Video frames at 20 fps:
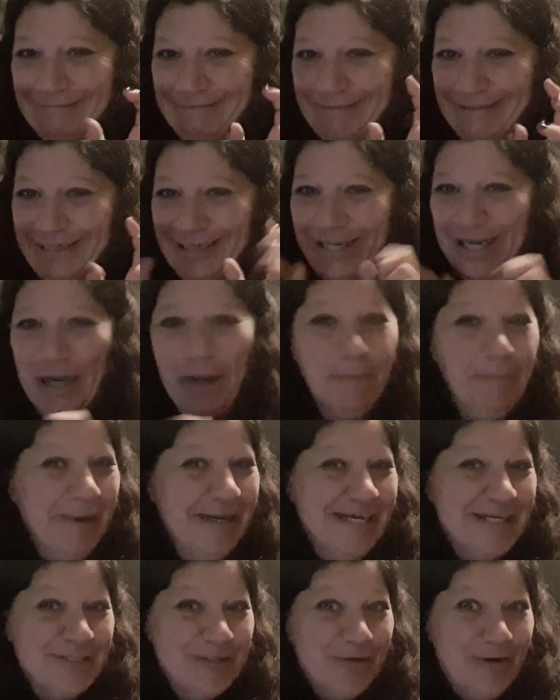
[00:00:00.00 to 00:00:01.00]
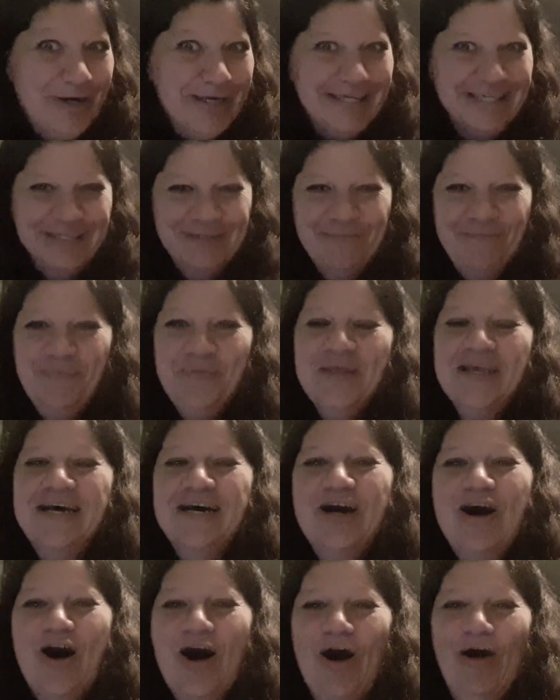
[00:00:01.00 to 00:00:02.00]
Whoa, a bit exciting.
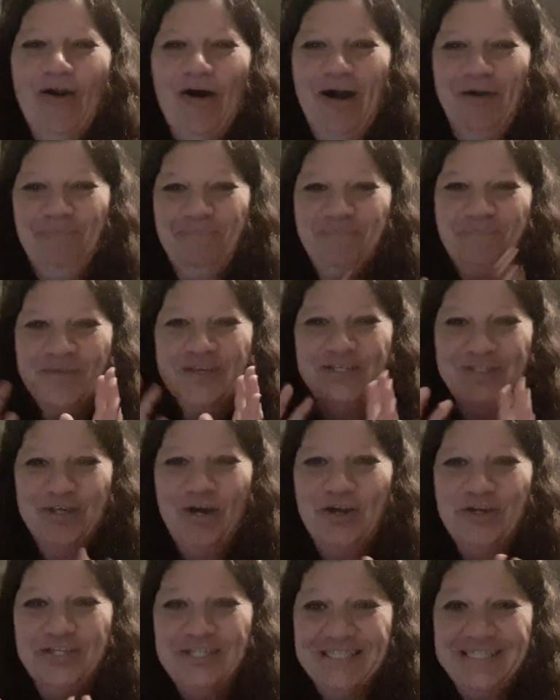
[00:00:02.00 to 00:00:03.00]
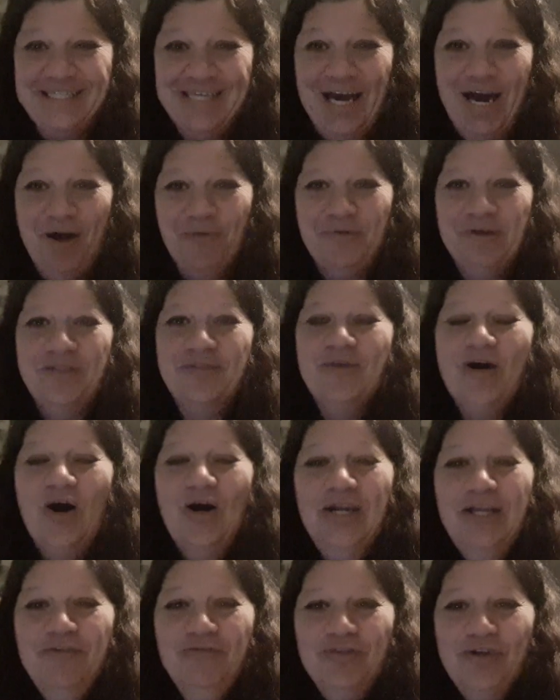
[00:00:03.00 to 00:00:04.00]
Alright, so to start with,
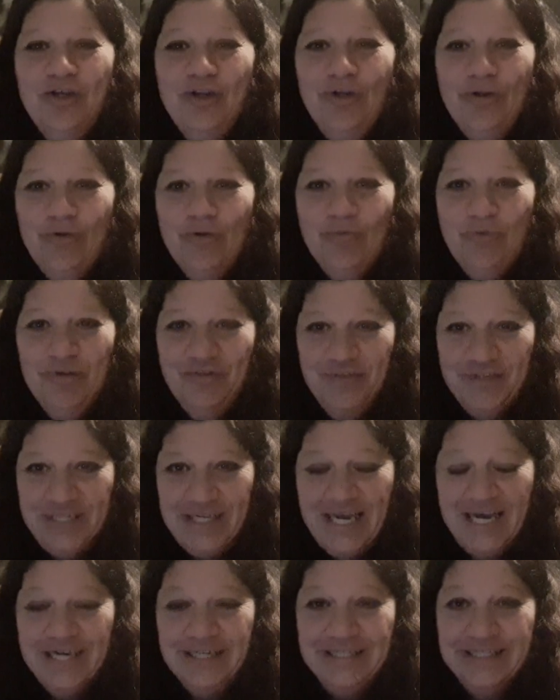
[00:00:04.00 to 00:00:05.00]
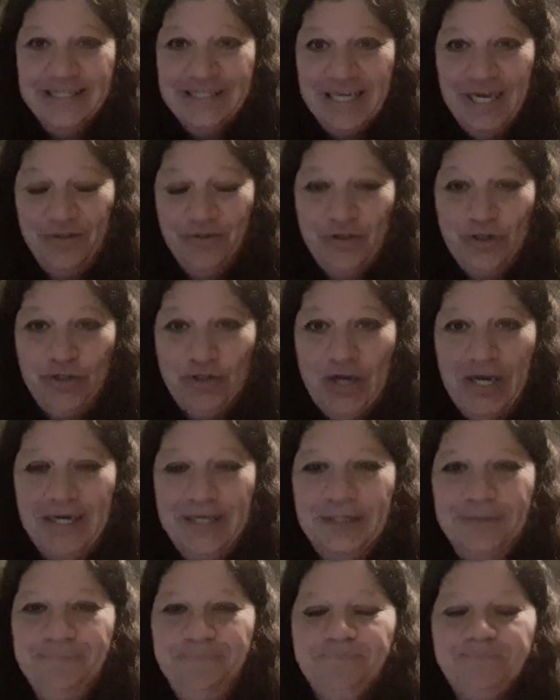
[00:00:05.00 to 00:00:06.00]
I live in a little river town in South
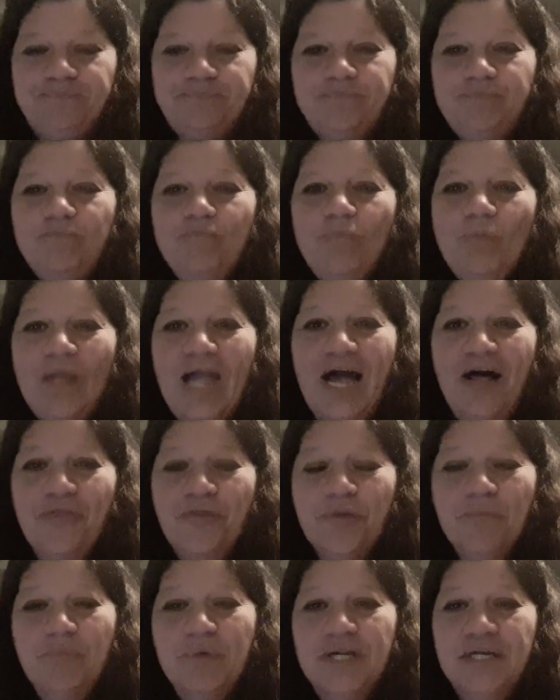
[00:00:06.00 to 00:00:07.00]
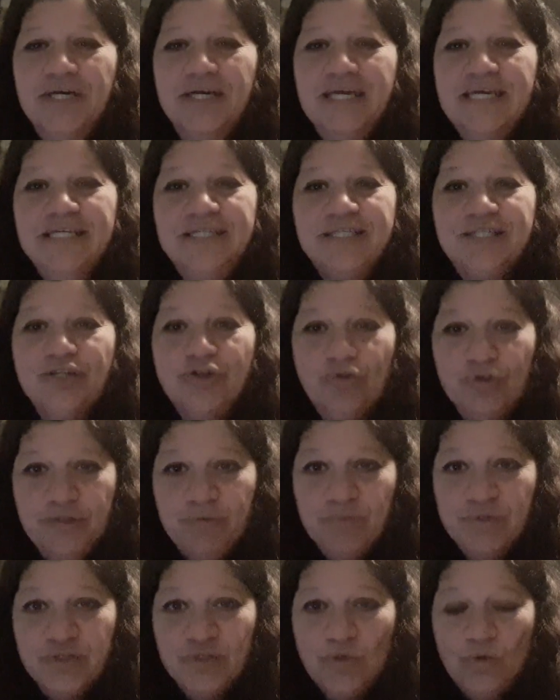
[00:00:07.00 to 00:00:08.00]
Australia. At the minute, it's the
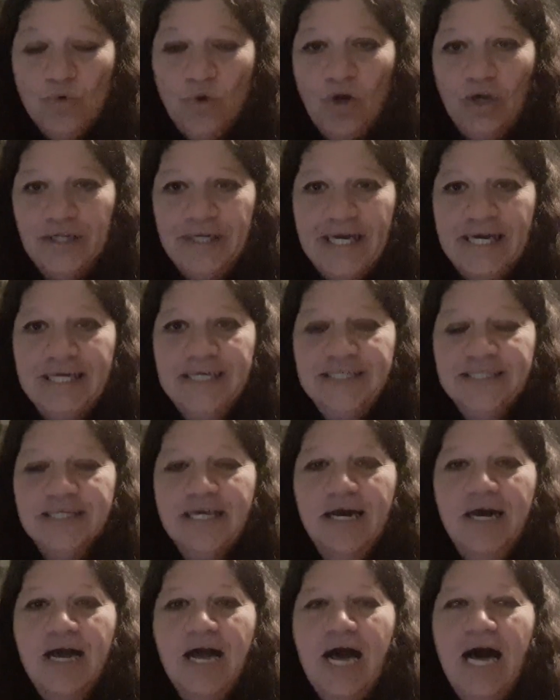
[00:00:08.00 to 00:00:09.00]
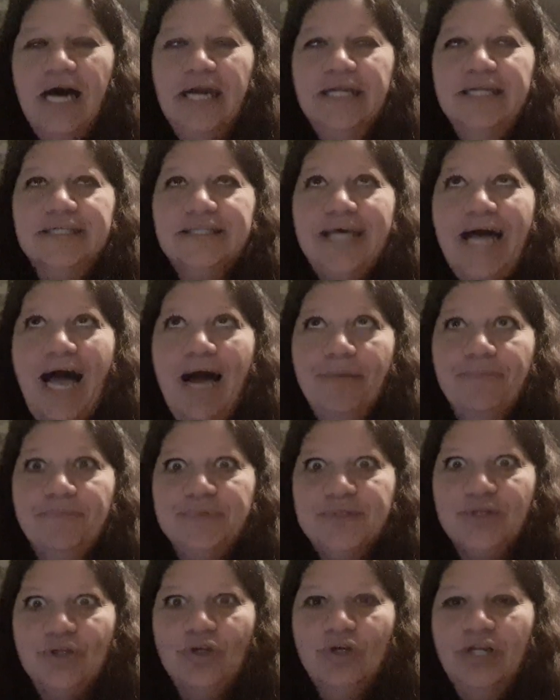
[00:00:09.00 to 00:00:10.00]
Christmas school holidays, and it is
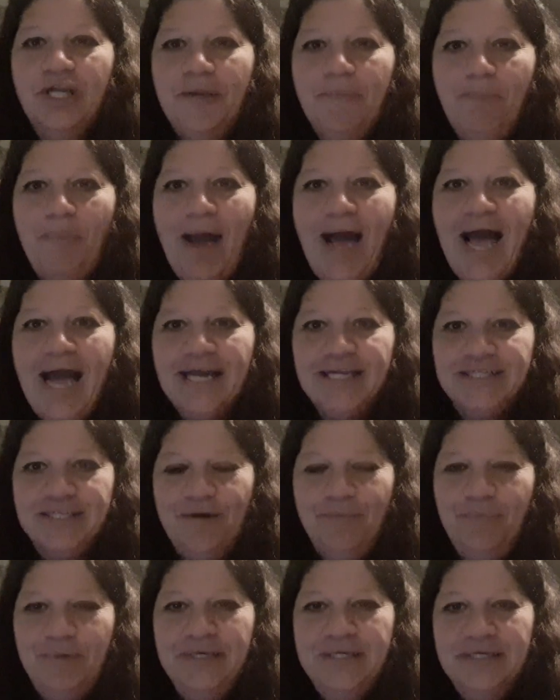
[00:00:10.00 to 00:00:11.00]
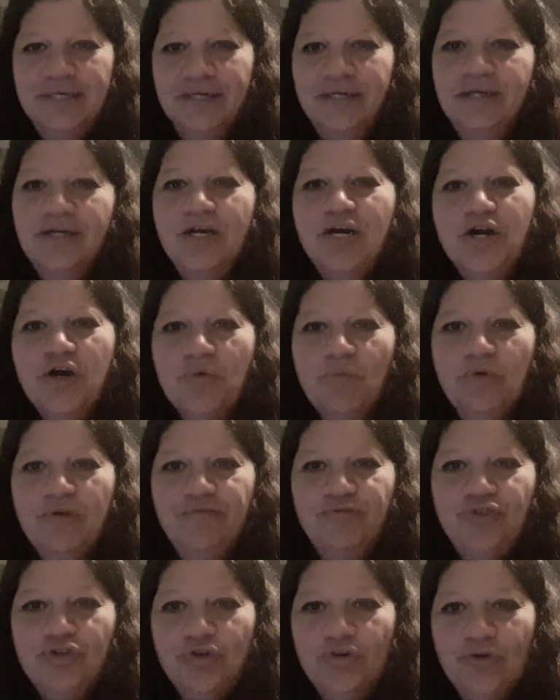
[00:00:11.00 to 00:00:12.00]
absolutely packed up here
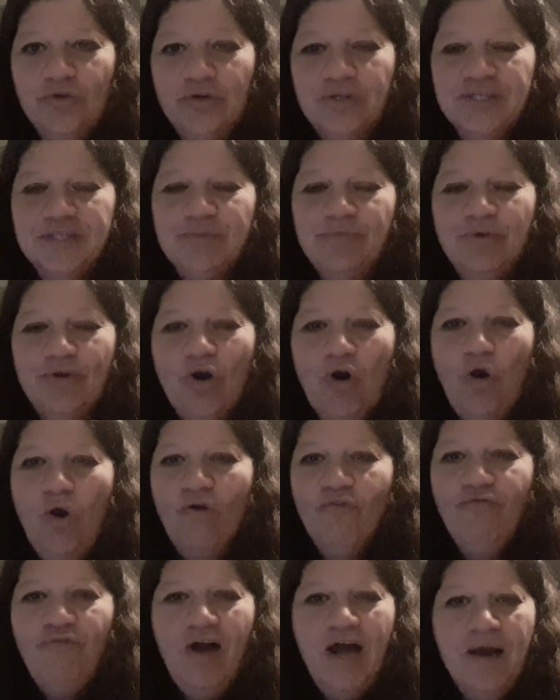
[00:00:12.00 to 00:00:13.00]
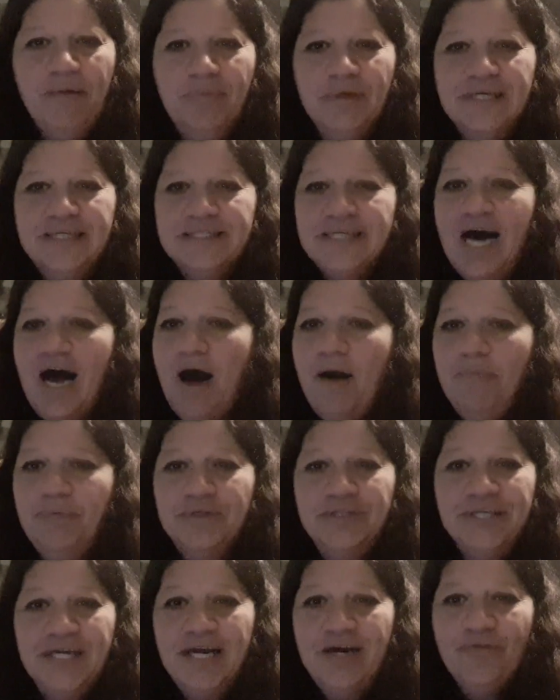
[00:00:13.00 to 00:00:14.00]
with tourists. We've got families up
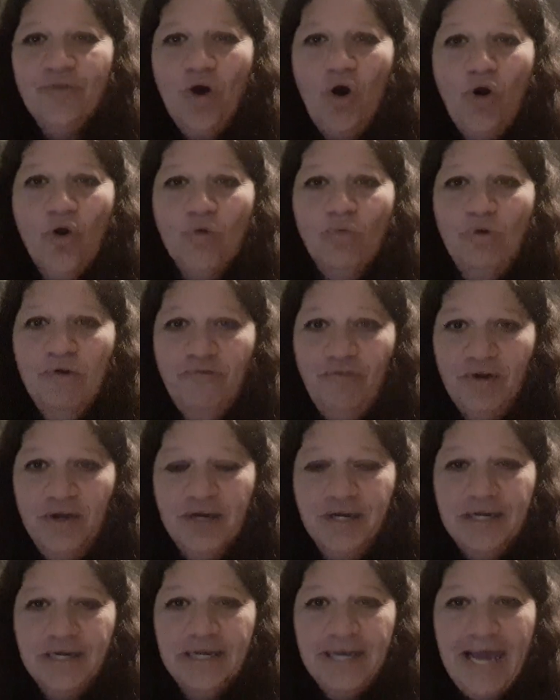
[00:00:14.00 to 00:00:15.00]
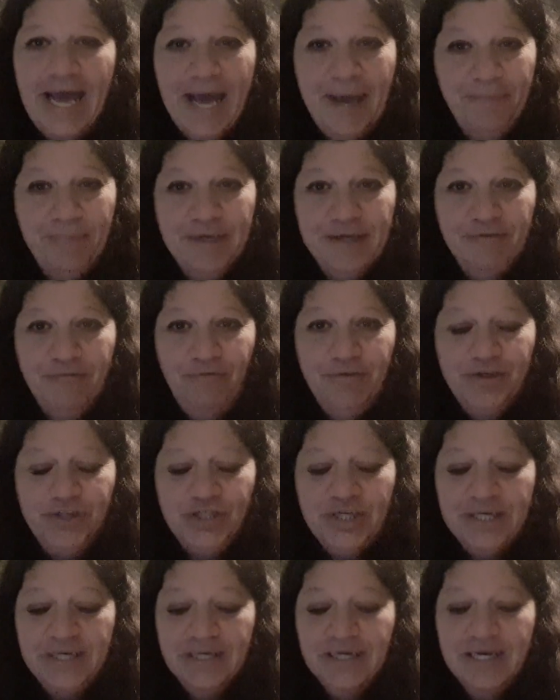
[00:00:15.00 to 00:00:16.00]
and down the whole river, camping and
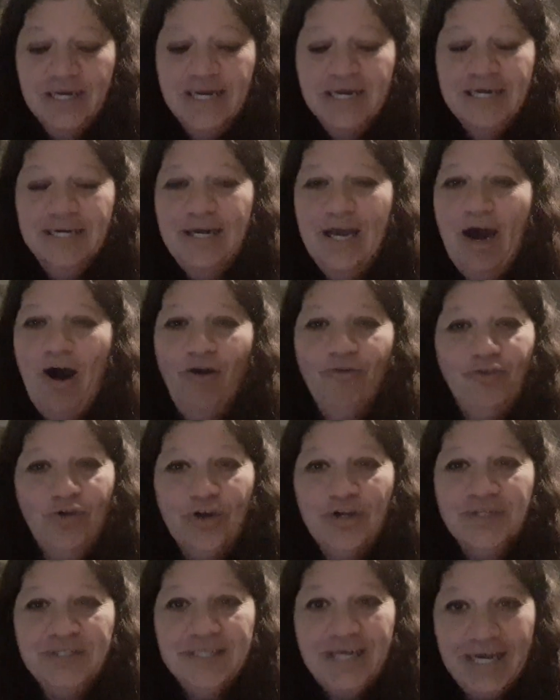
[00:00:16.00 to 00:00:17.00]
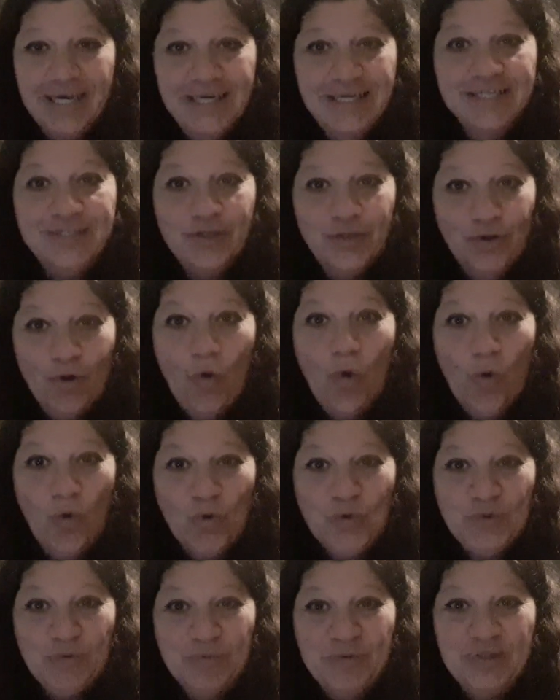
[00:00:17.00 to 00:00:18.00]
fishing. Now, I've got to say, it's an
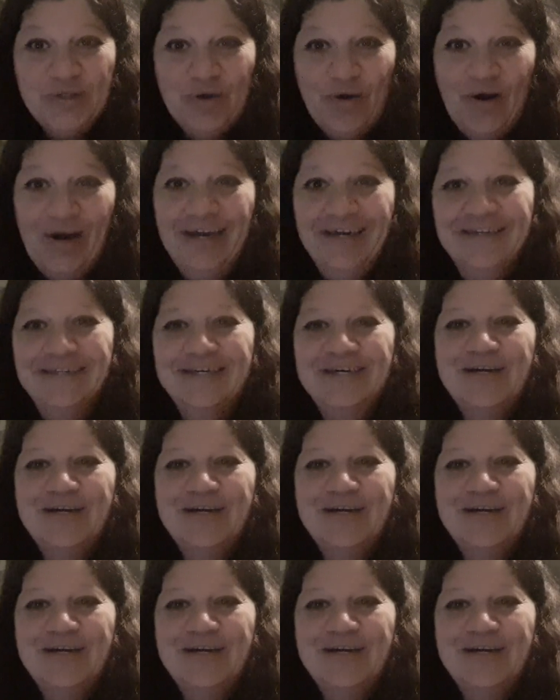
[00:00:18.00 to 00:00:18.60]
awesome sight.